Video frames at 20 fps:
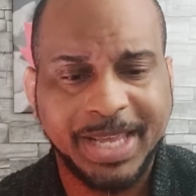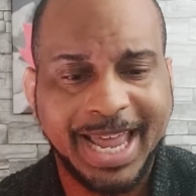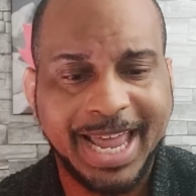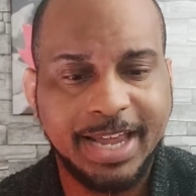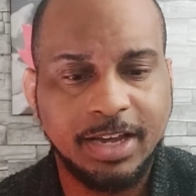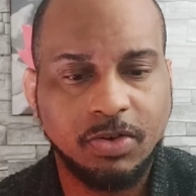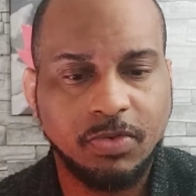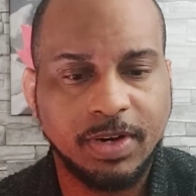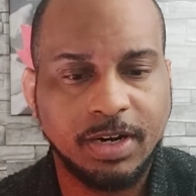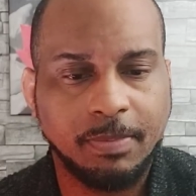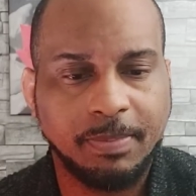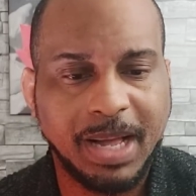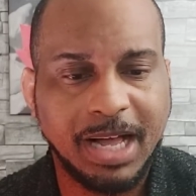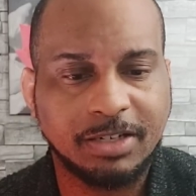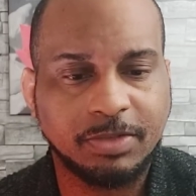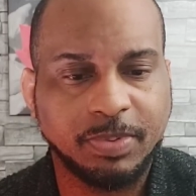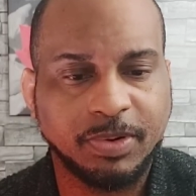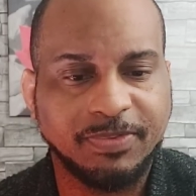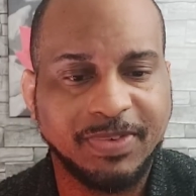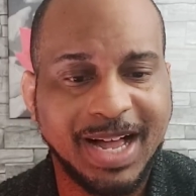Anchor in a
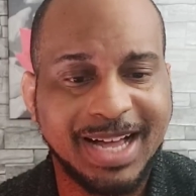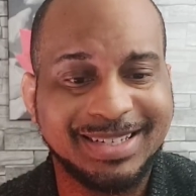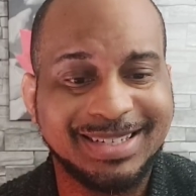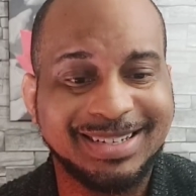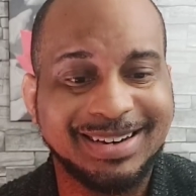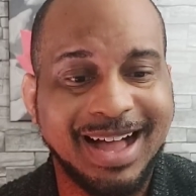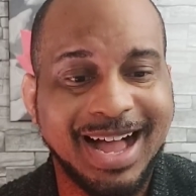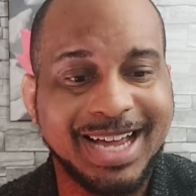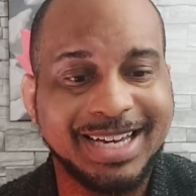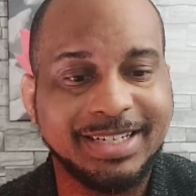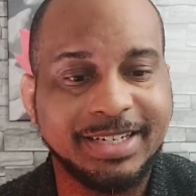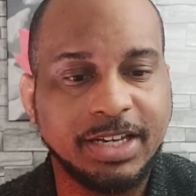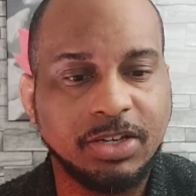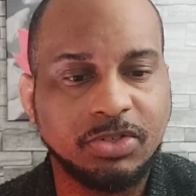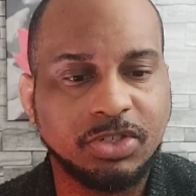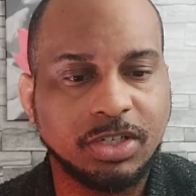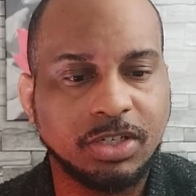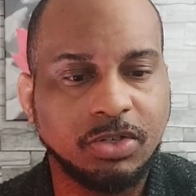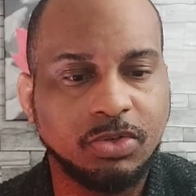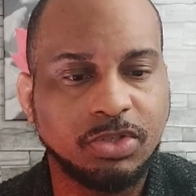Box provides an
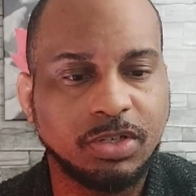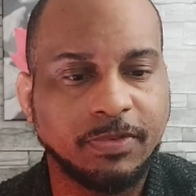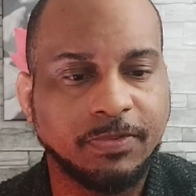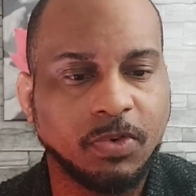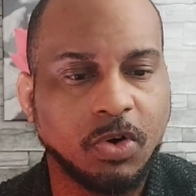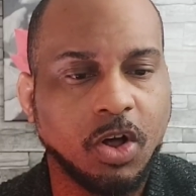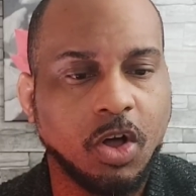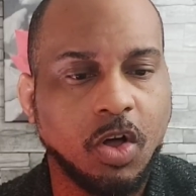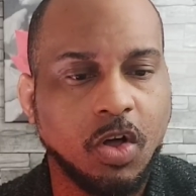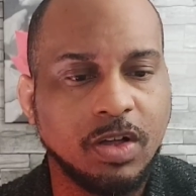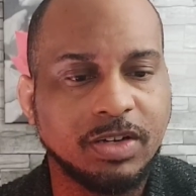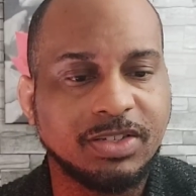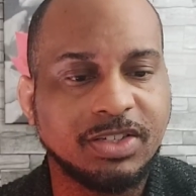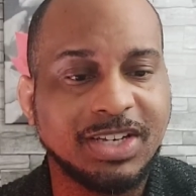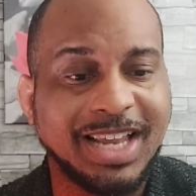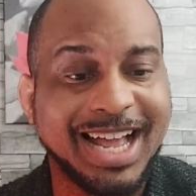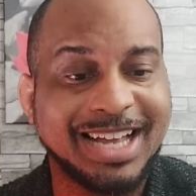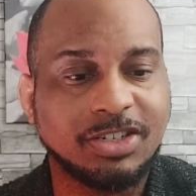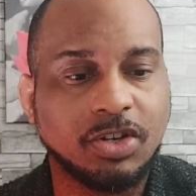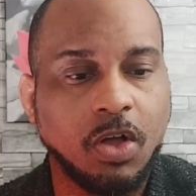ideal solution for on
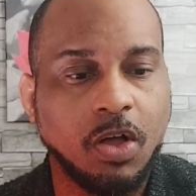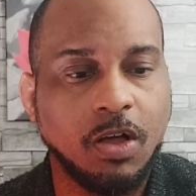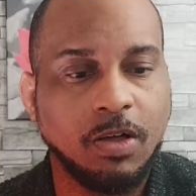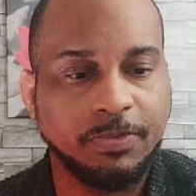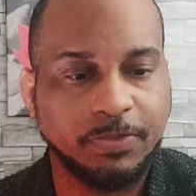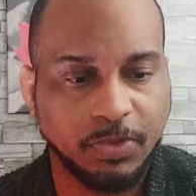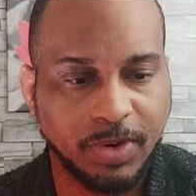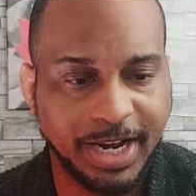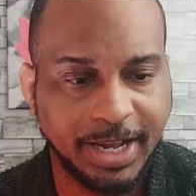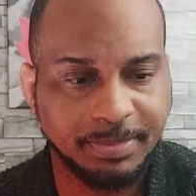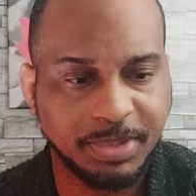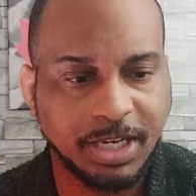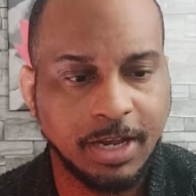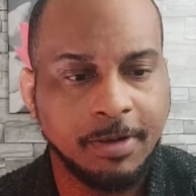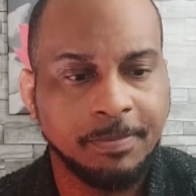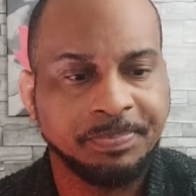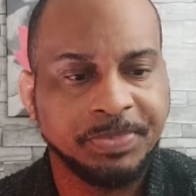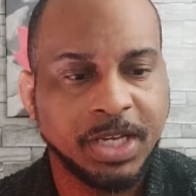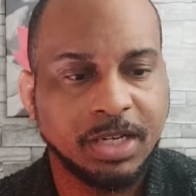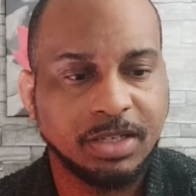slash off ramps
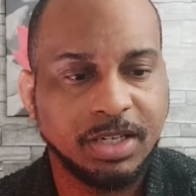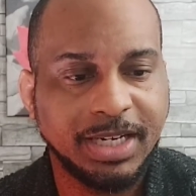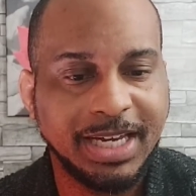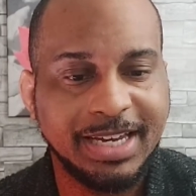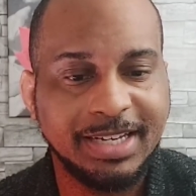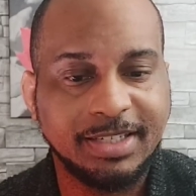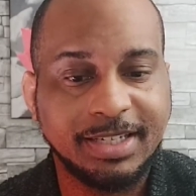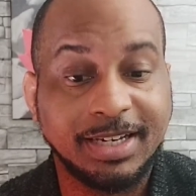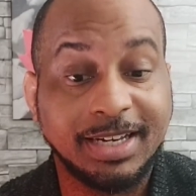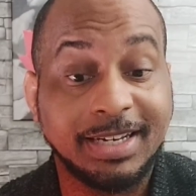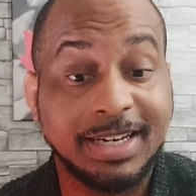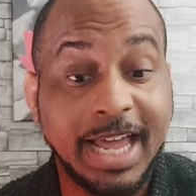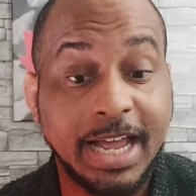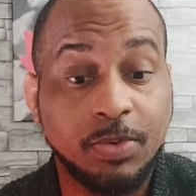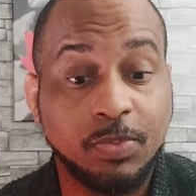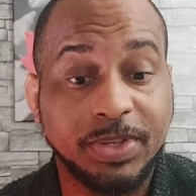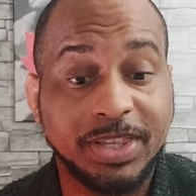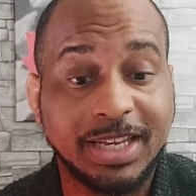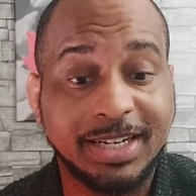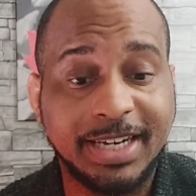looking to
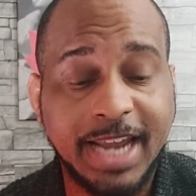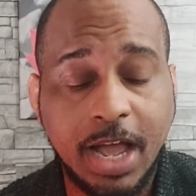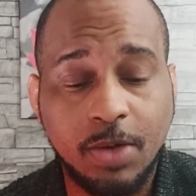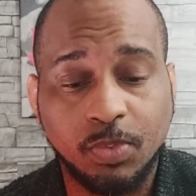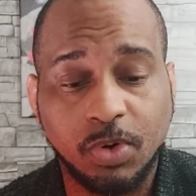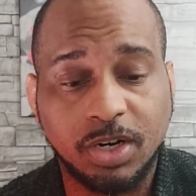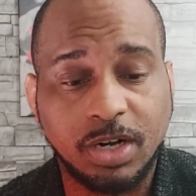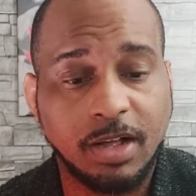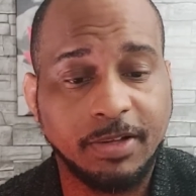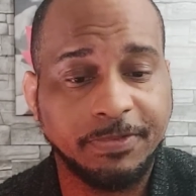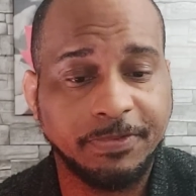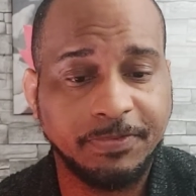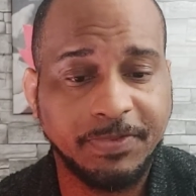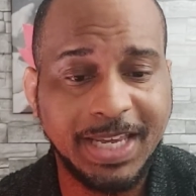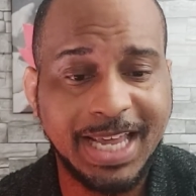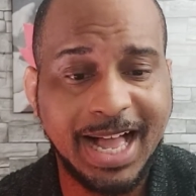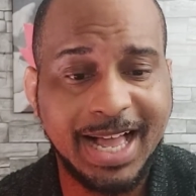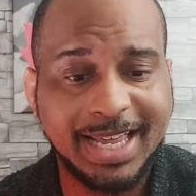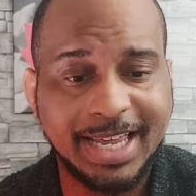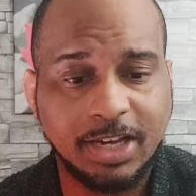connect with a network of
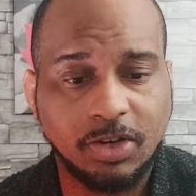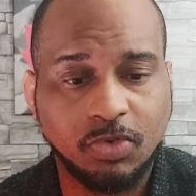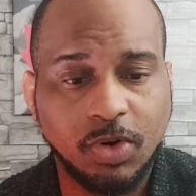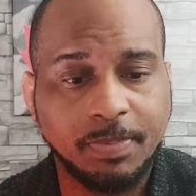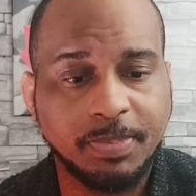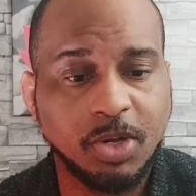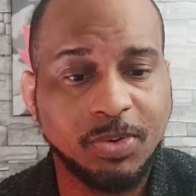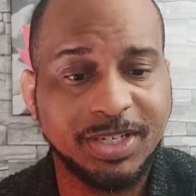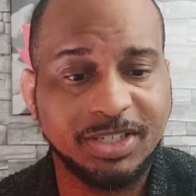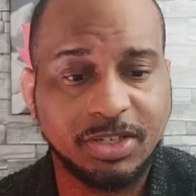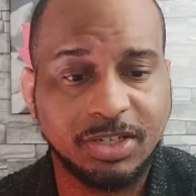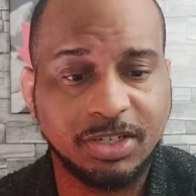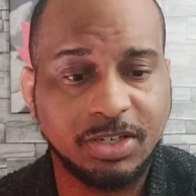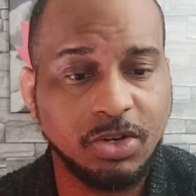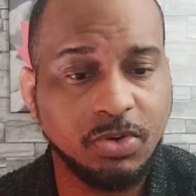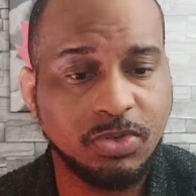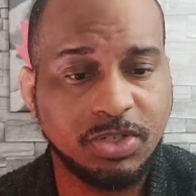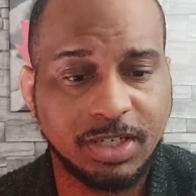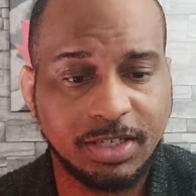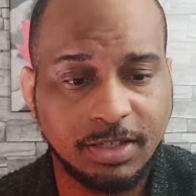fiat and crypto
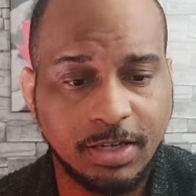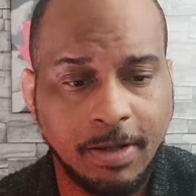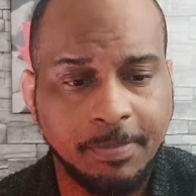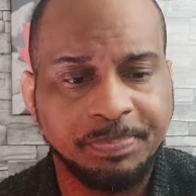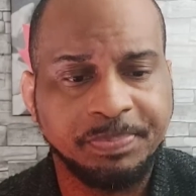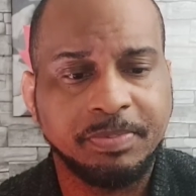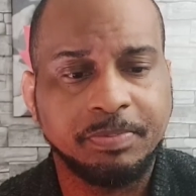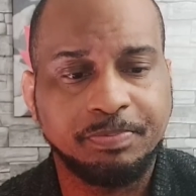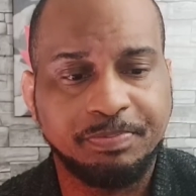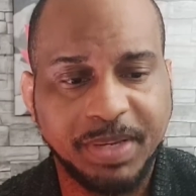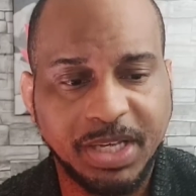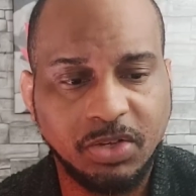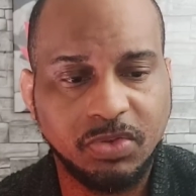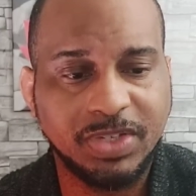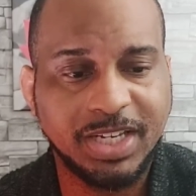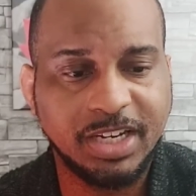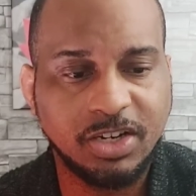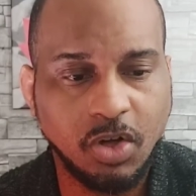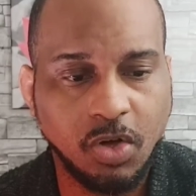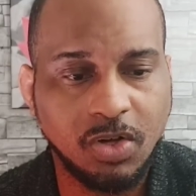institutions
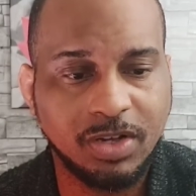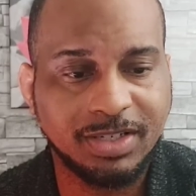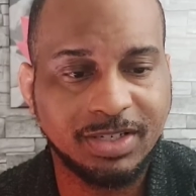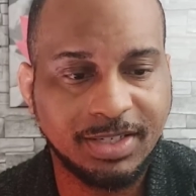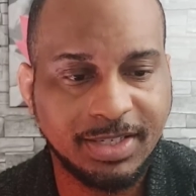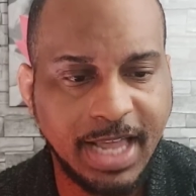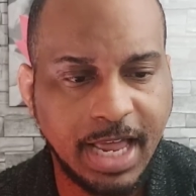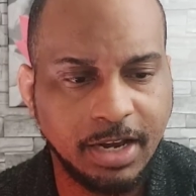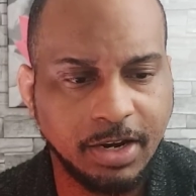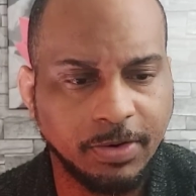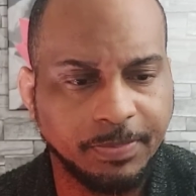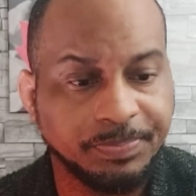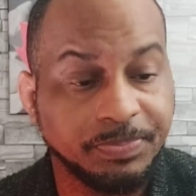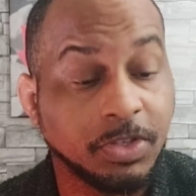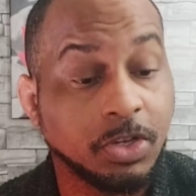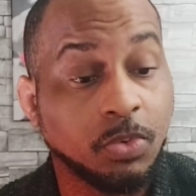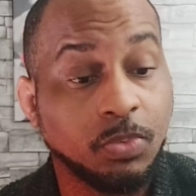building on Stellar.